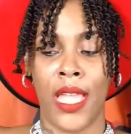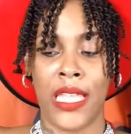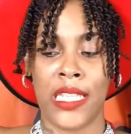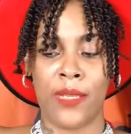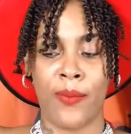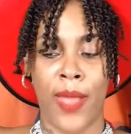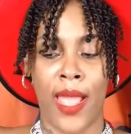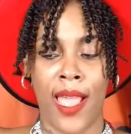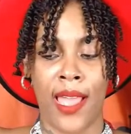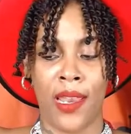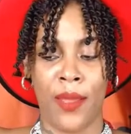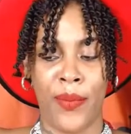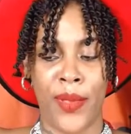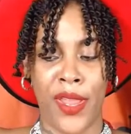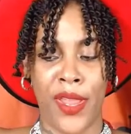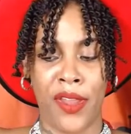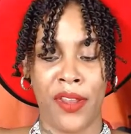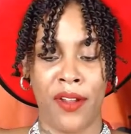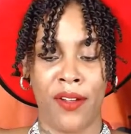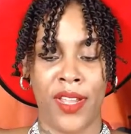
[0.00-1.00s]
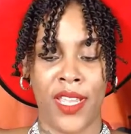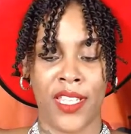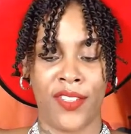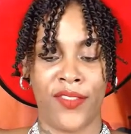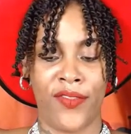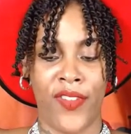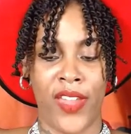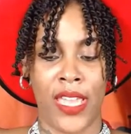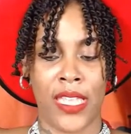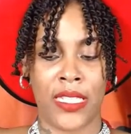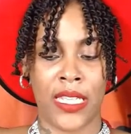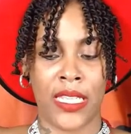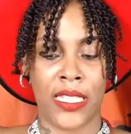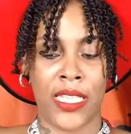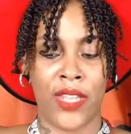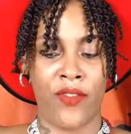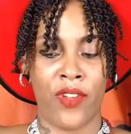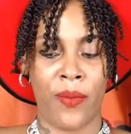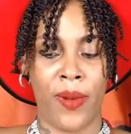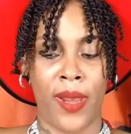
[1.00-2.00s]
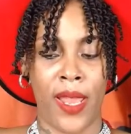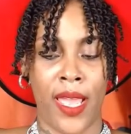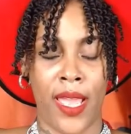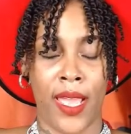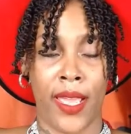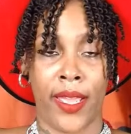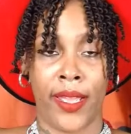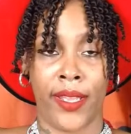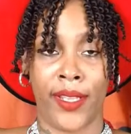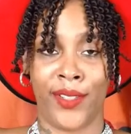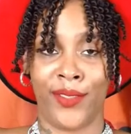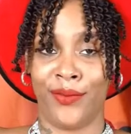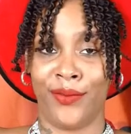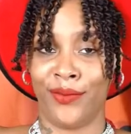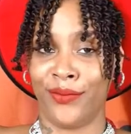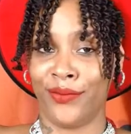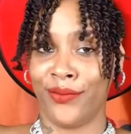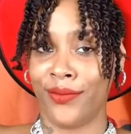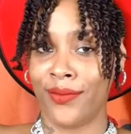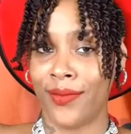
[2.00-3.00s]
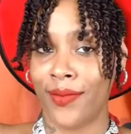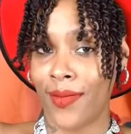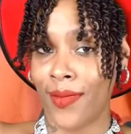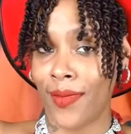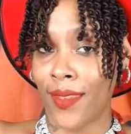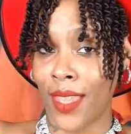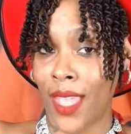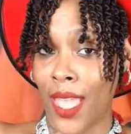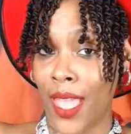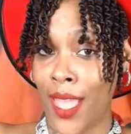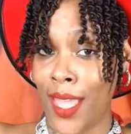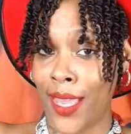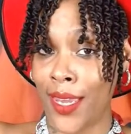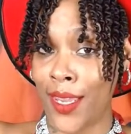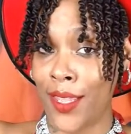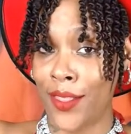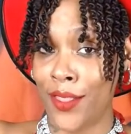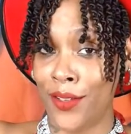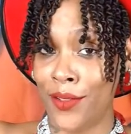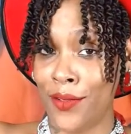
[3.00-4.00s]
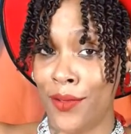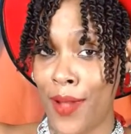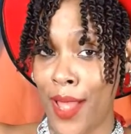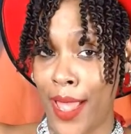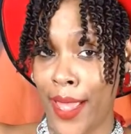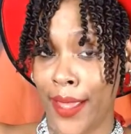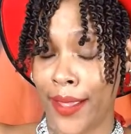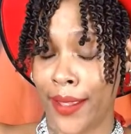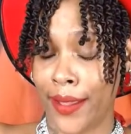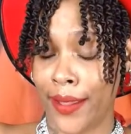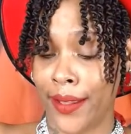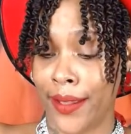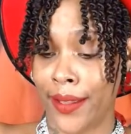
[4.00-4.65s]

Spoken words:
A smile appeared on his face as he replied, and neither do I.